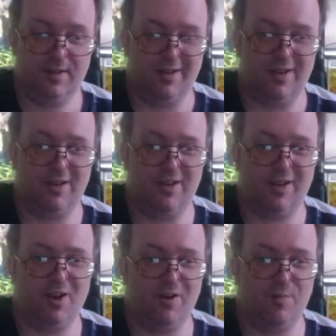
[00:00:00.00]
you're
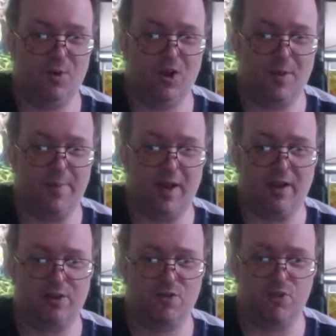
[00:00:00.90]
kind of more like a
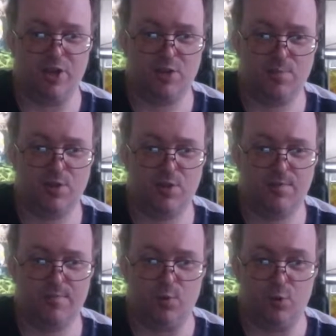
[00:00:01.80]
bag of crisps
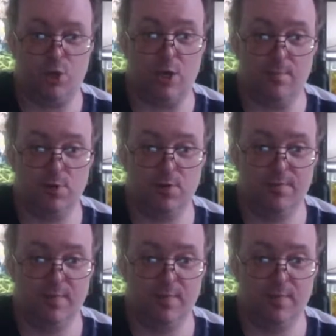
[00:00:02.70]
or chips.